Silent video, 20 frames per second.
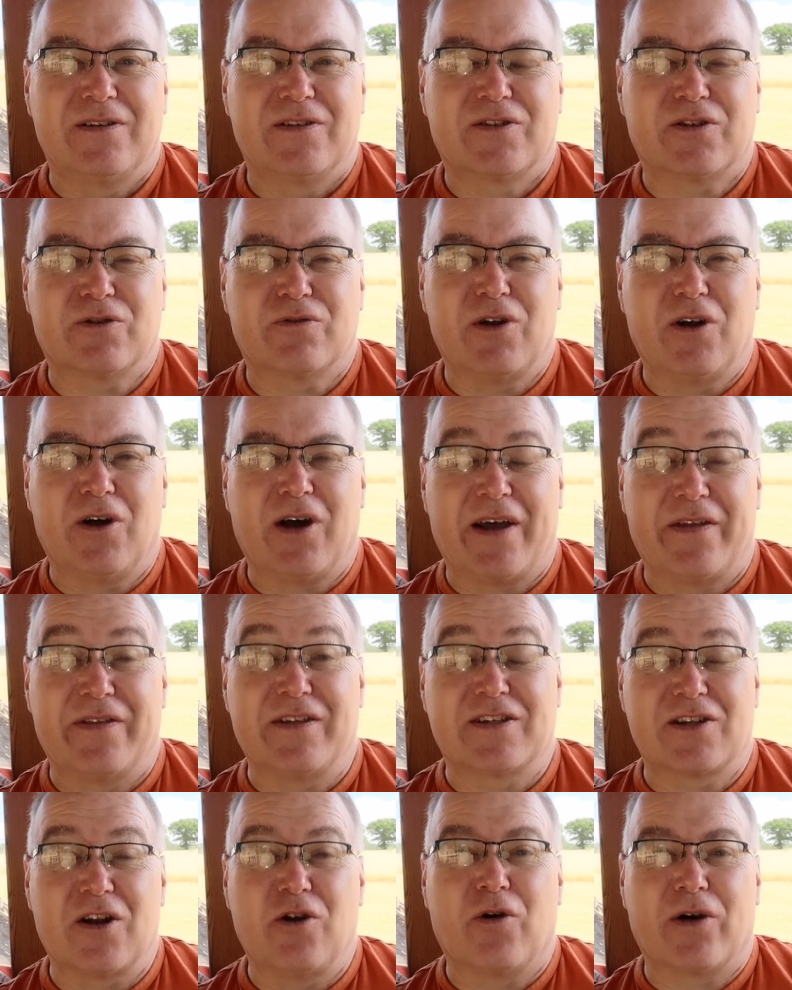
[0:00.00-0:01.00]
So
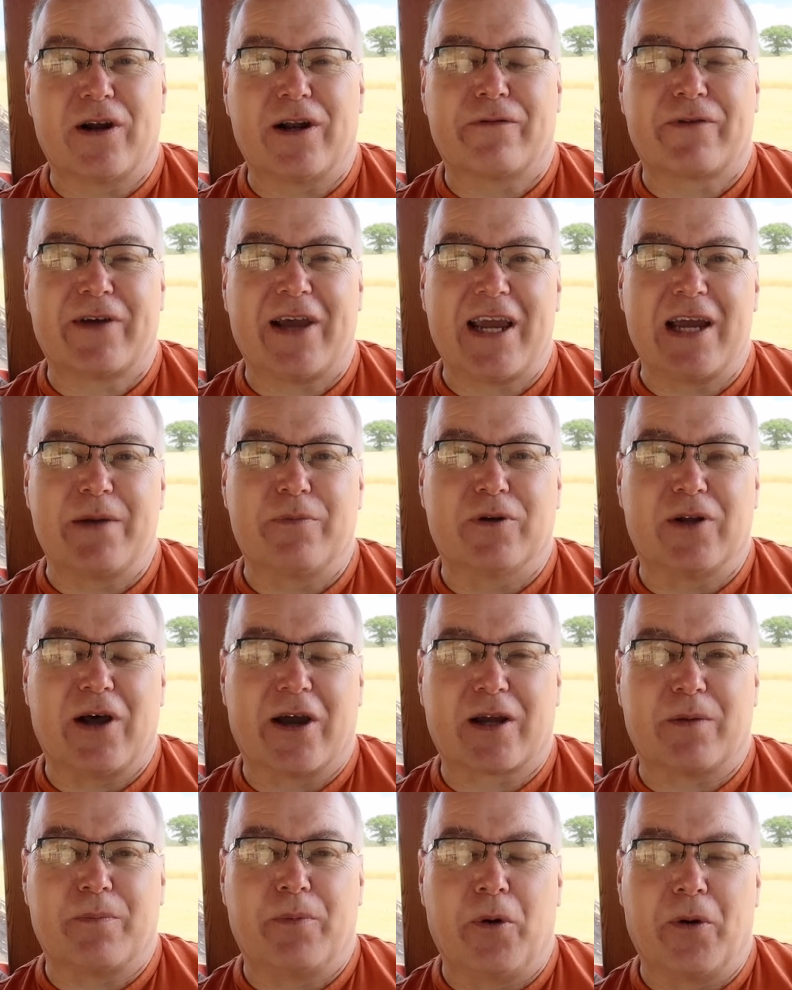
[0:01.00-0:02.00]
and there's a long enough cable that
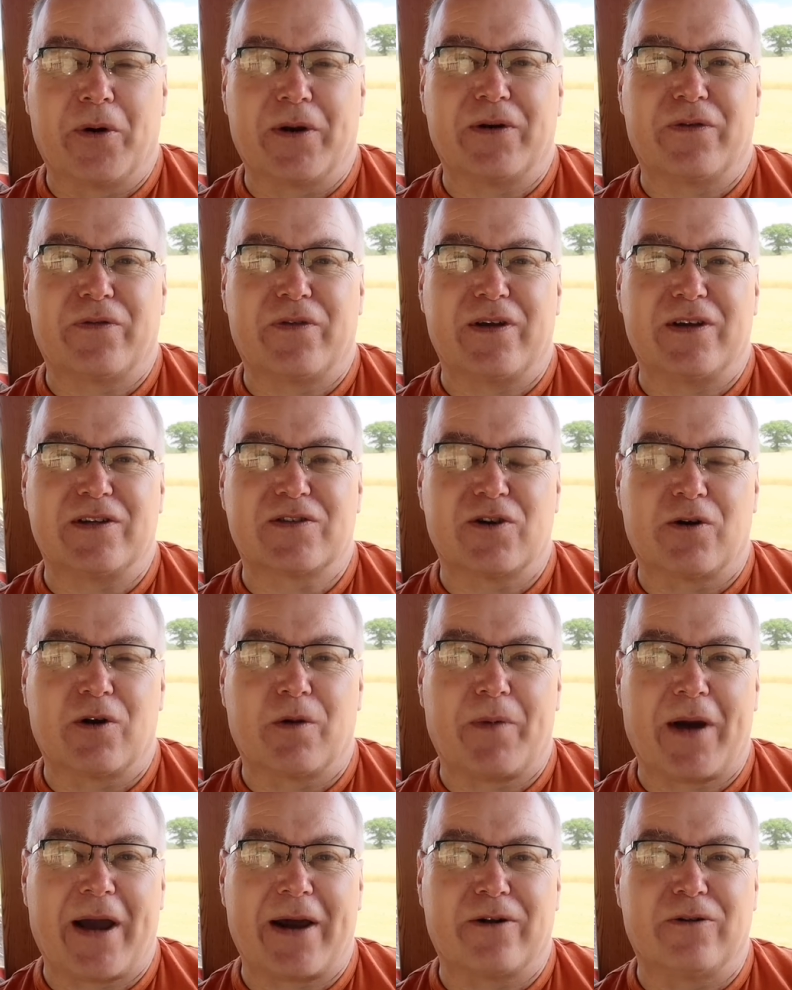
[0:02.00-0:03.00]
I can point the
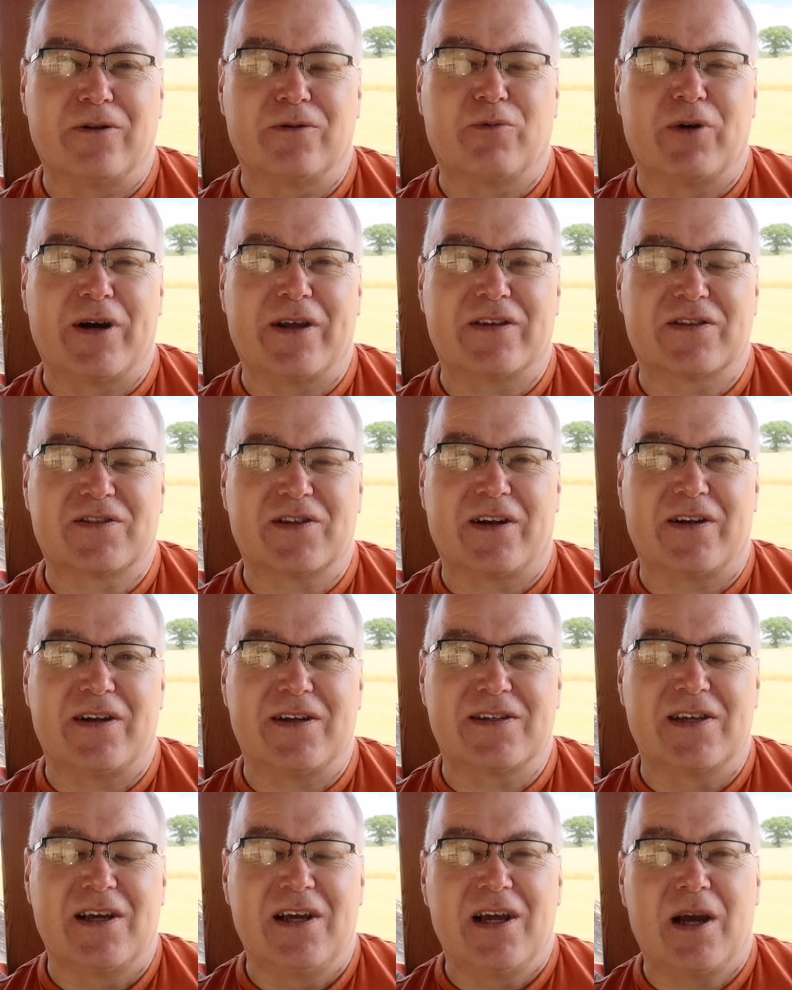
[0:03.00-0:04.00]
solar panel where the sun
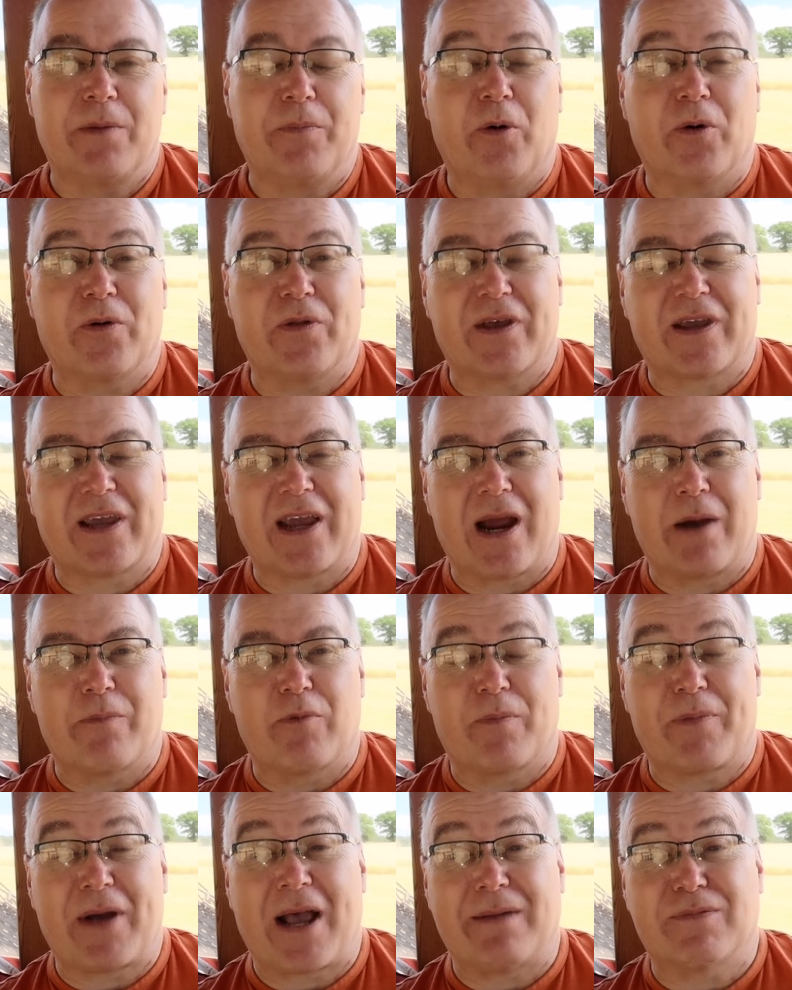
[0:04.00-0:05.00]
is and point the
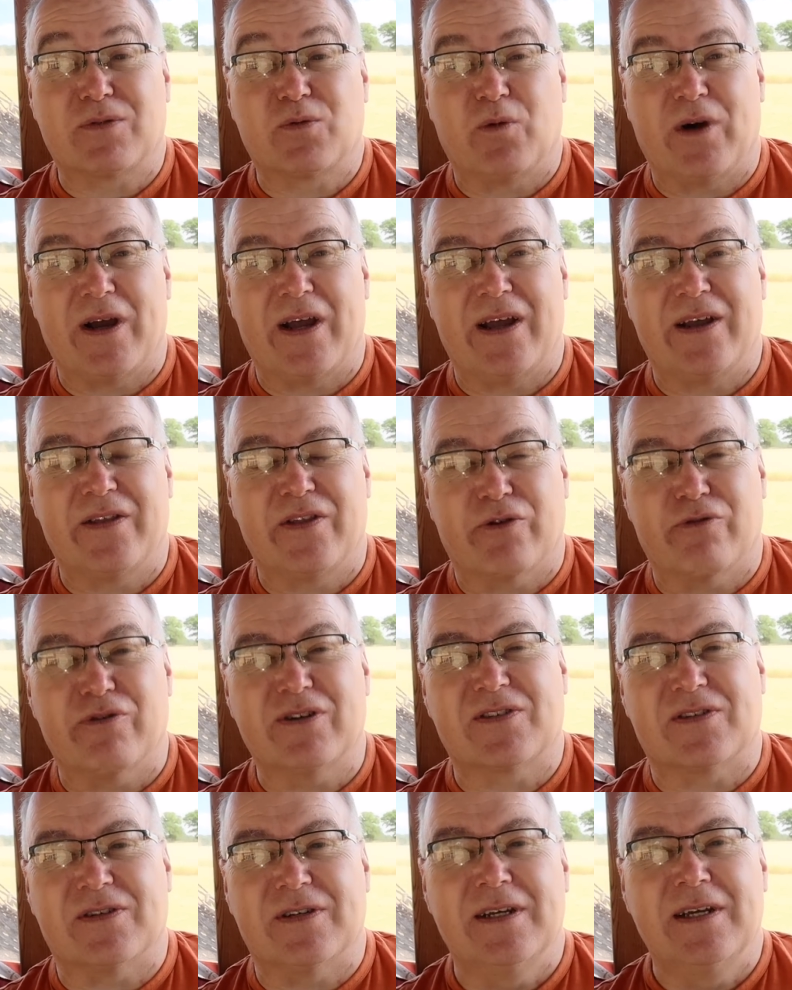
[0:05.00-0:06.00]
camera perhaps where there
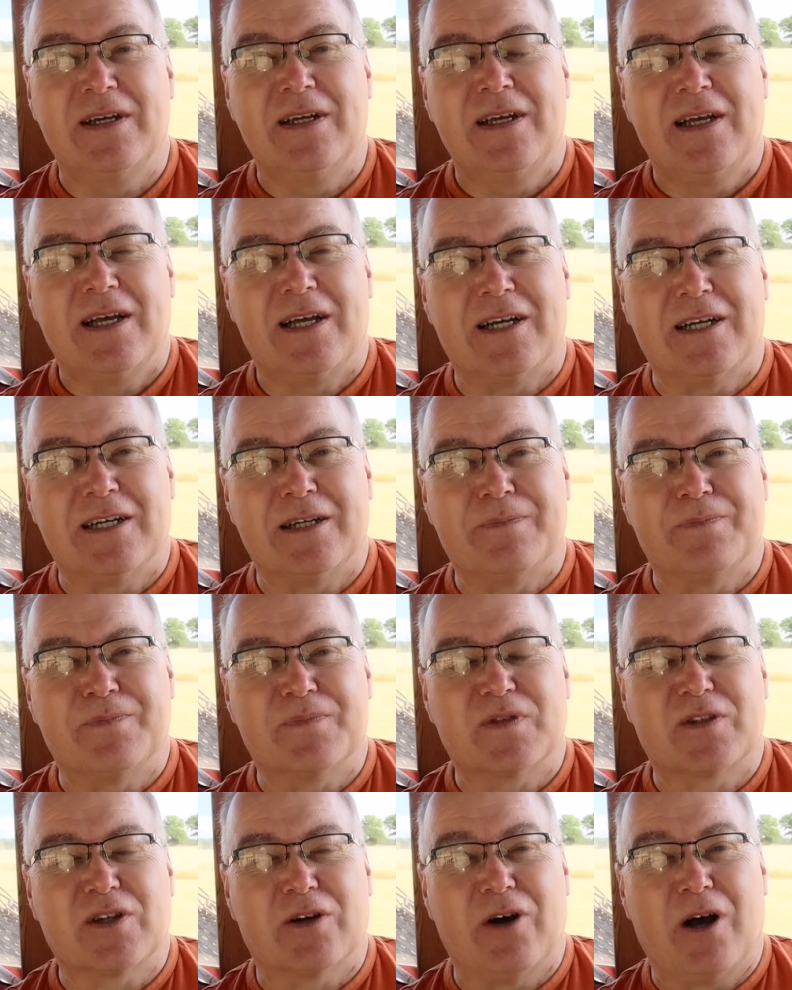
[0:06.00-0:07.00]
isn't.
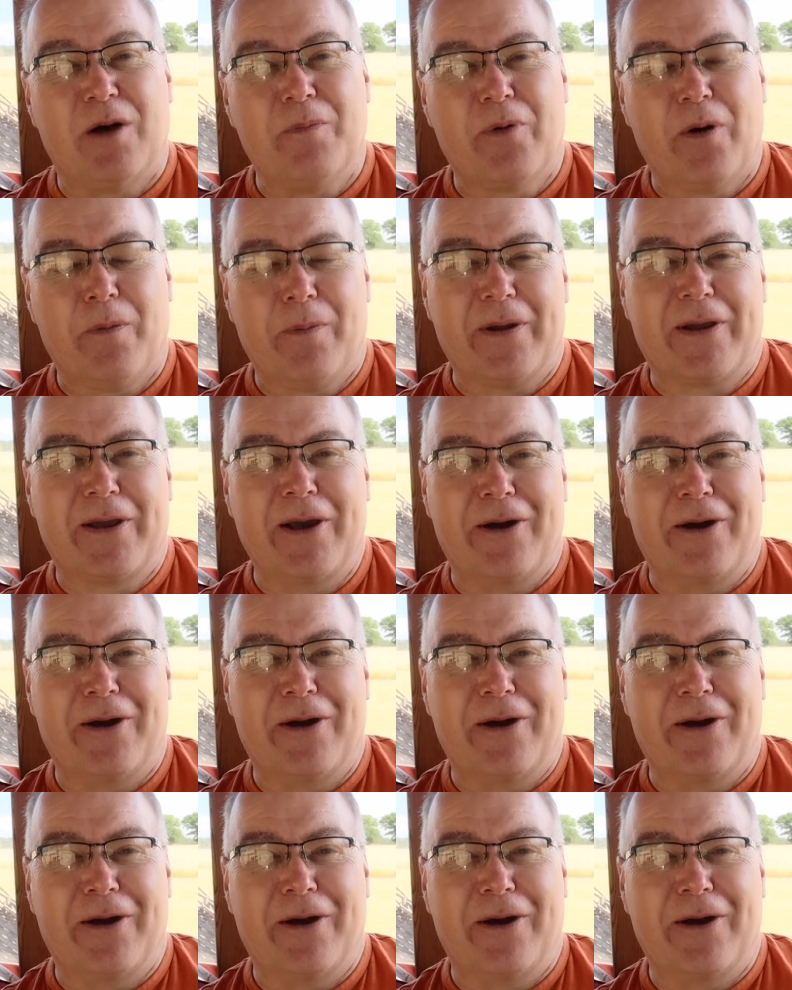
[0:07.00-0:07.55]
So I'm probably